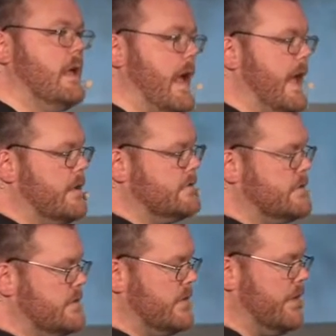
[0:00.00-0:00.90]
And
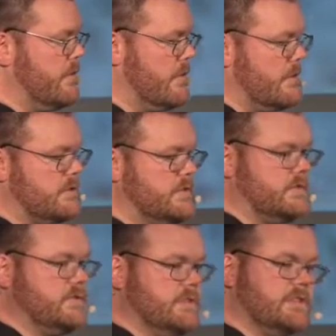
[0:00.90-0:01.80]
your alerts,
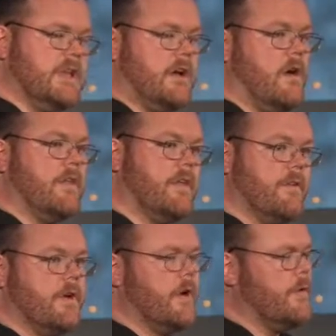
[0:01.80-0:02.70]
just like all the other
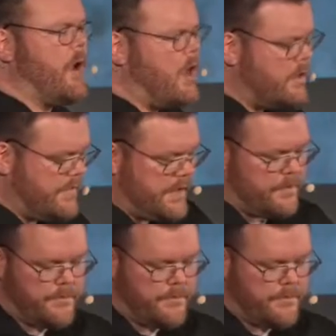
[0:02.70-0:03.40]
code, all of the other,